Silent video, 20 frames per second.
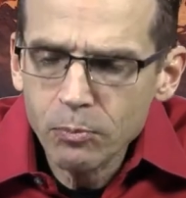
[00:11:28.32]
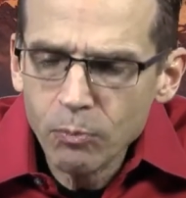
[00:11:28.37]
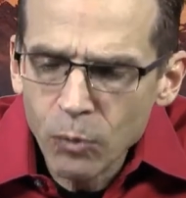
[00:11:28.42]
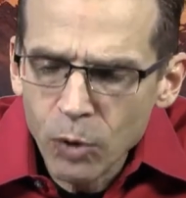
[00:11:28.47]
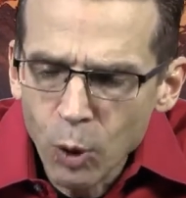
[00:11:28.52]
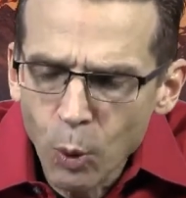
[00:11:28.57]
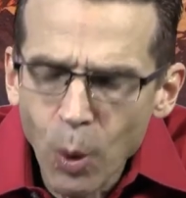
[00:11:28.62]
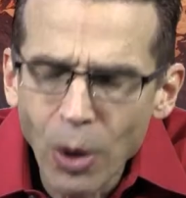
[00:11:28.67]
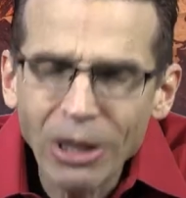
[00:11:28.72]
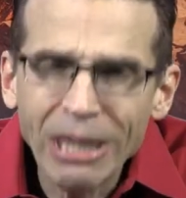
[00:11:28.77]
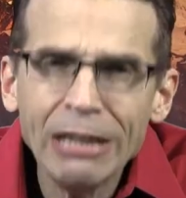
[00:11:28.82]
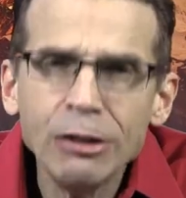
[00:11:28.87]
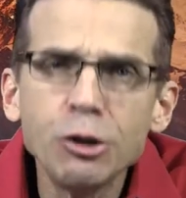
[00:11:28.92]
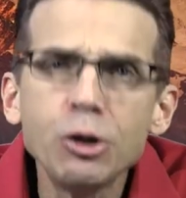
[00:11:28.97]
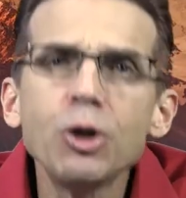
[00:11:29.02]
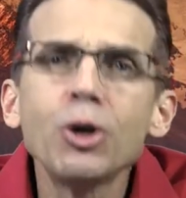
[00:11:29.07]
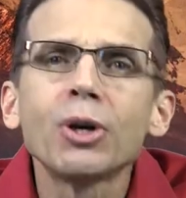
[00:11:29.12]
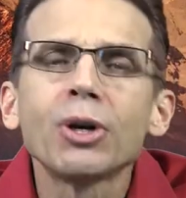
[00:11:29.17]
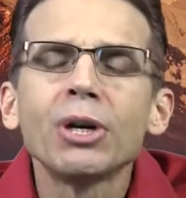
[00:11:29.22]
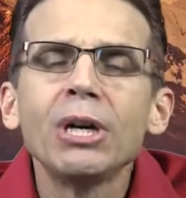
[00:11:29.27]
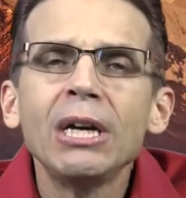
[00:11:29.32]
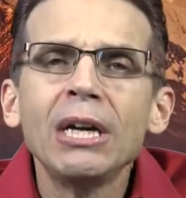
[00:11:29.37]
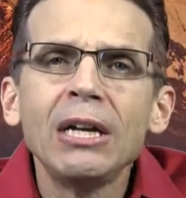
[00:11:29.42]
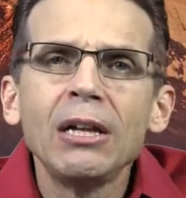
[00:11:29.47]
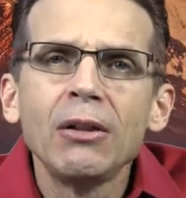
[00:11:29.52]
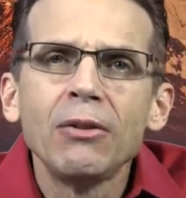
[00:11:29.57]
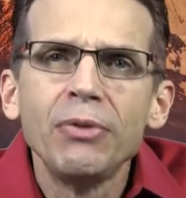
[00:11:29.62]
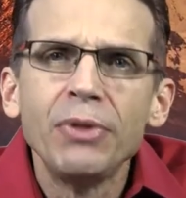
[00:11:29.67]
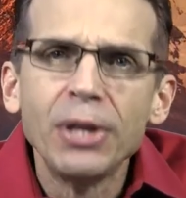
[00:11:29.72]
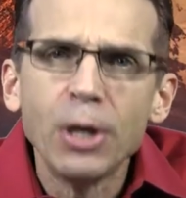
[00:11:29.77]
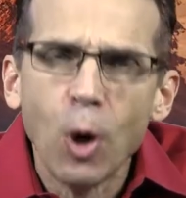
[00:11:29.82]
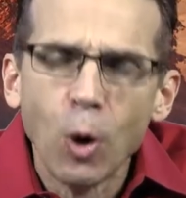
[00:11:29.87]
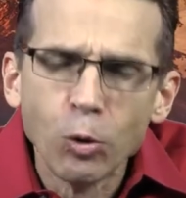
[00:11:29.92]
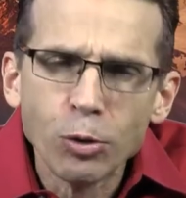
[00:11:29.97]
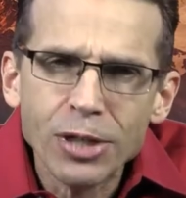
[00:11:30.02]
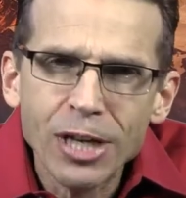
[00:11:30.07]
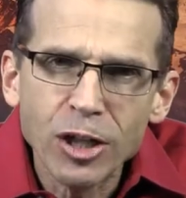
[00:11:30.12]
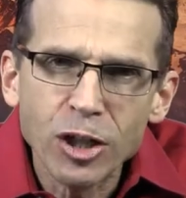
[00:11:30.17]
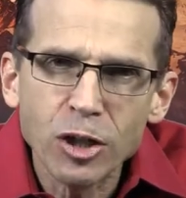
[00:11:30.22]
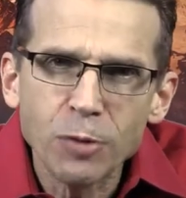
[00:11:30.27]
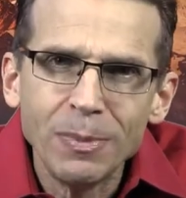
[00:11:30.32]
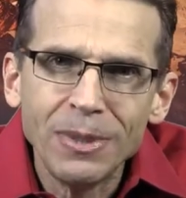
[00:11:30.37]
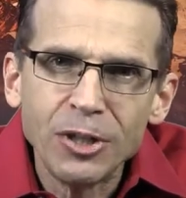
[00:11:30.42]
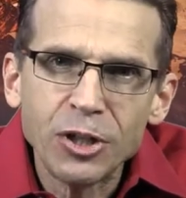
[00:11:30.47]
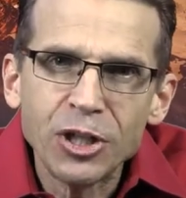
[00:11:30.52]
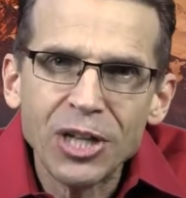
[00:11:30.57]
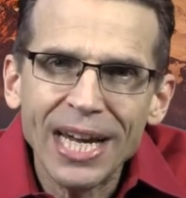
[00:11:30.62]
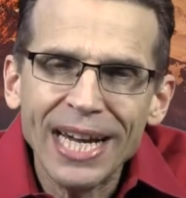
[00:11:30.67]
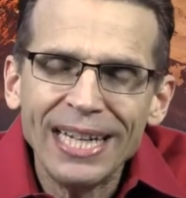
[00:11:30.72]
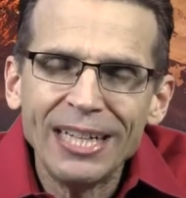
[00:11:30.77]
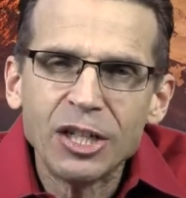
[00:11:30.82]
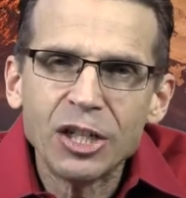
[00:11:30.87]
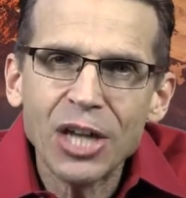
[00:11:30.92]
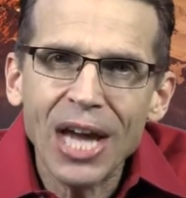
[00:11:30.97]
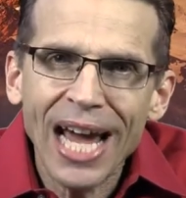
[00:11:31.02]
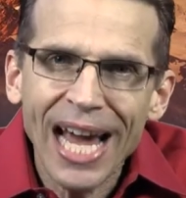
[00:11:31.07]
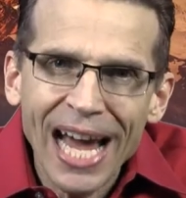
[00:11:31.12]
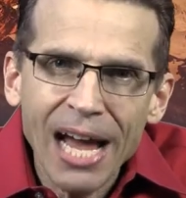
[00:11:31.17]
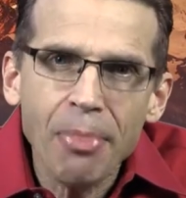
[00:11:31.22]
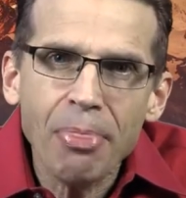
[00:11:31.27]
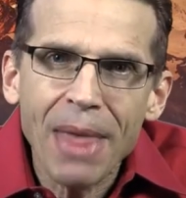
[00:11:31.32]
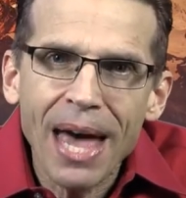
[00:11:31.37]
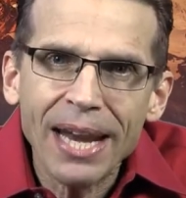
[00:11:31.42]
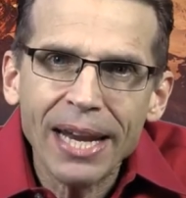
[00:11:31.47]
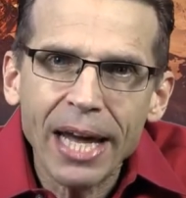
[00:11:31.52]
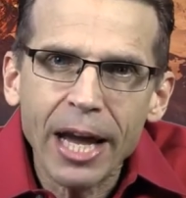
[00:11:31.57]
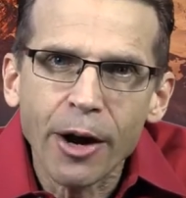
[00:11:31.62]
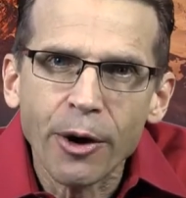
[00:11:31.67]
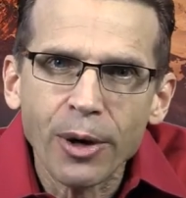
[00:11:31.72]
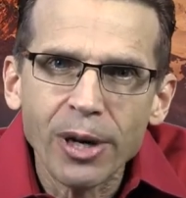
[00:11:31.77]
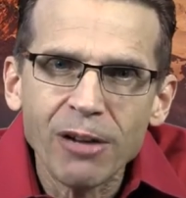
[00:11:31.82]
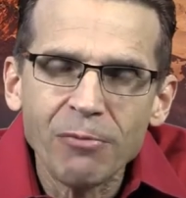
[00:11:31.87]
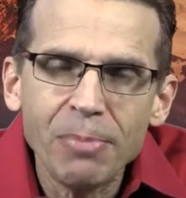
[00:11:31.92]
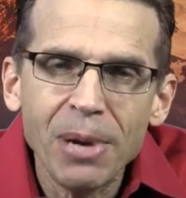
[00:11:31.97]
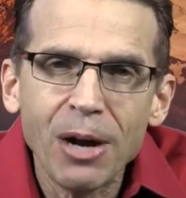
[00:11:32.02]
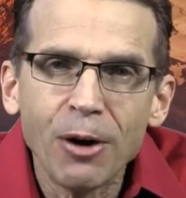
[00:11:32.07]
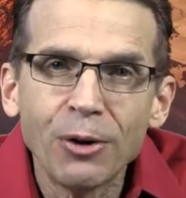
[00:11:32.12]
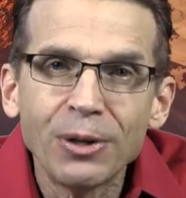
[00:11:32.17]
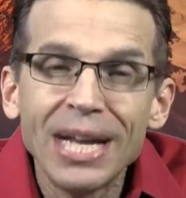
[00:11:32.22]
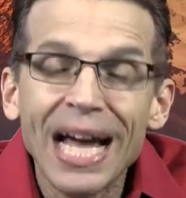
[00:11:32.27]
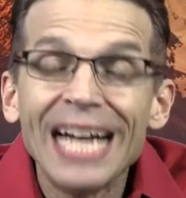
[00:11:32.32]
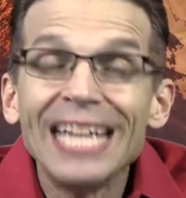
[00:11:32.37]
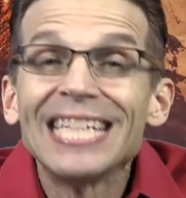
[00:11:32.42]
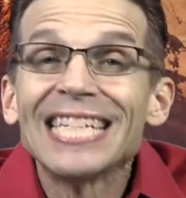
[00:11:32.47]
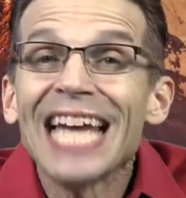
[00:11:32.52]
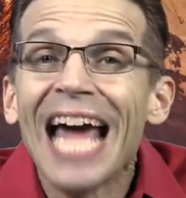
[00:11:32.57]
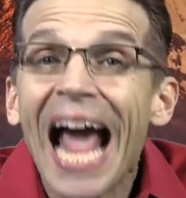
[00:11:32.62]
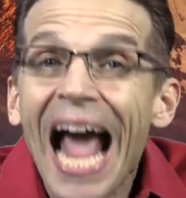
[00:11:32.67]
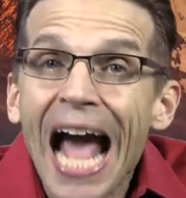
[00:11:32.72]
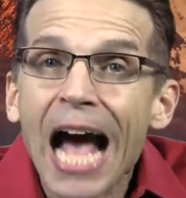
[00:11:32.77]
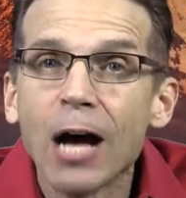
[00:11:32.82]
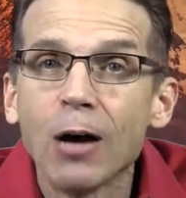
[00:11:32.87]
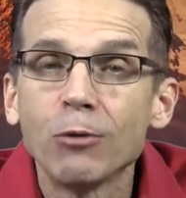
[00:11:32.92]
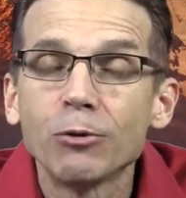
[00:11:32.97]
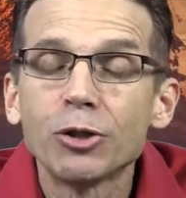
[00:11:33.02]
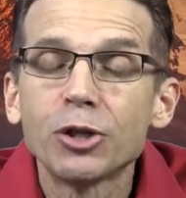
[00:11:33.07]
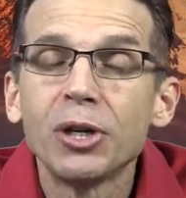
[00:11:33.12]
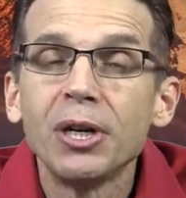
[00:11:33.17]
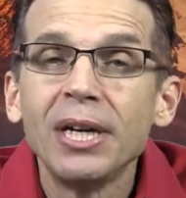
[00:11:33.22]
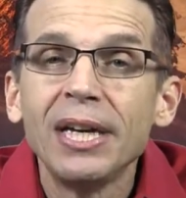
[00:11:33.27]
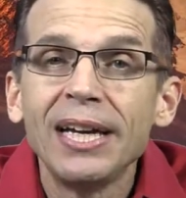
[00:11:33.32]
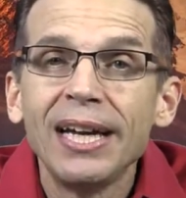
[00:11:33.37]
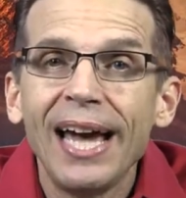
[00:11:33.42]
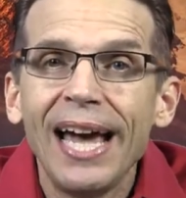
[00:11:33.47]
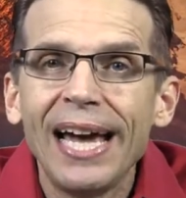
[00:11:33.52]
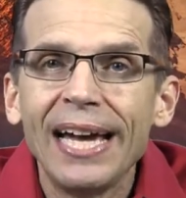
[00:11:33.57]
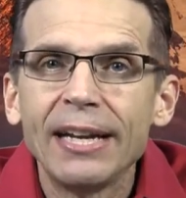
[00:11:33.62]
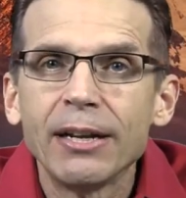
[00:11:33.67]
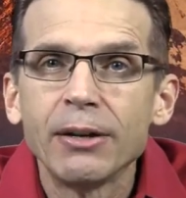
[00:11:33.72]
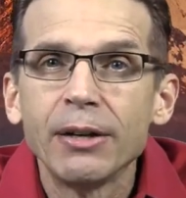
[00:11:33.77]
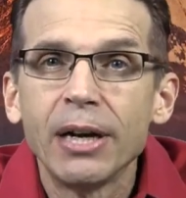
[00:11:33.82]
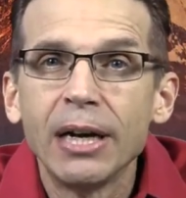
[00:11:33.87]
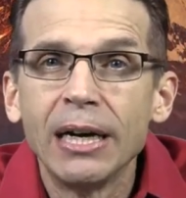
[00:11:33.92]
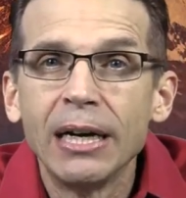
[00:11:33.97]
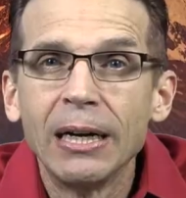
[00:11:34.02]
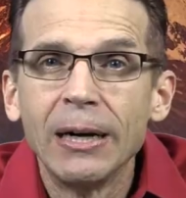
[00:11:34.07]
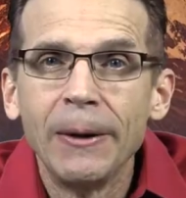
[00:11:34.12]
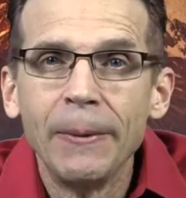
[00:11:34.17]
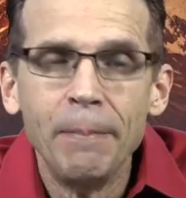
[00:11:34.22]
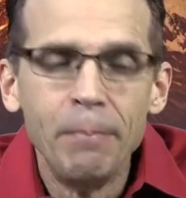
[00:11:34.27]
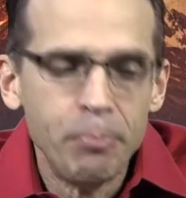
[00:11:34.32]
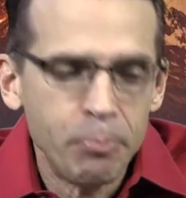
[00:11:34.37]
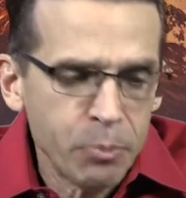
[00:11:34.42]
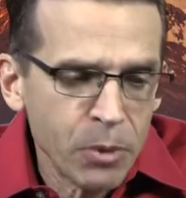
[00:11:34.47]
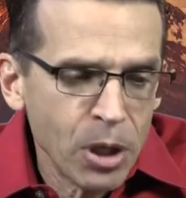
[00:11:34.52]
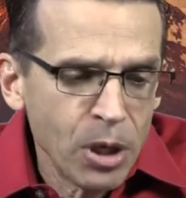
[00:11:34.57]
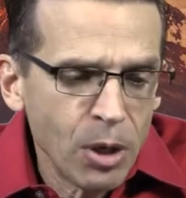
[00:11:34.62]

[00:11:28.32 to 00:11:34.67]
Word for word: Well, he took the Old Testament saints and that area of paradise out and um,